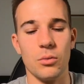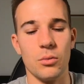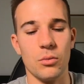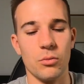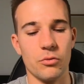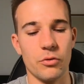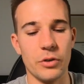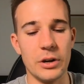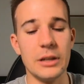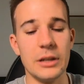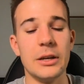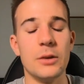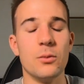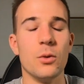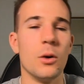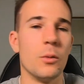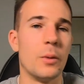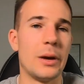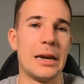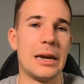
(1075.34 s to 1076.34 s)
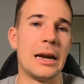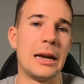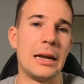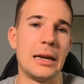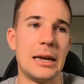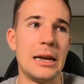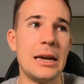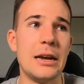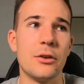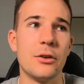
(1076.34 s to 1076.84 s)
really, what we're getting
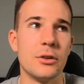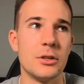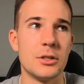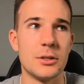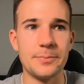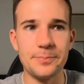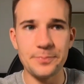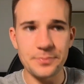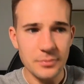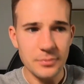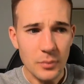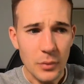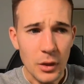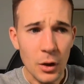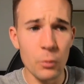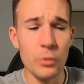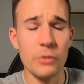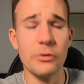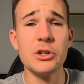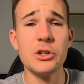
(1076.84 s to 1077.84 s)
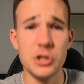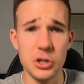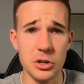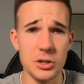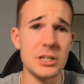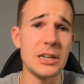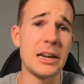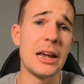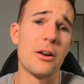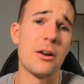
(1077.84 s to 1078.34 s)
here is we're
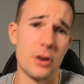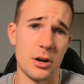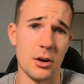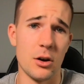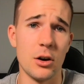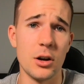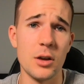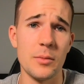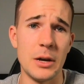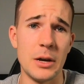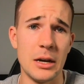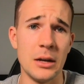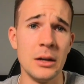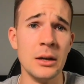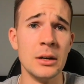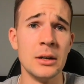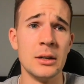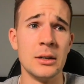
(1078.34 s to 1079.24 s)
reducing our economy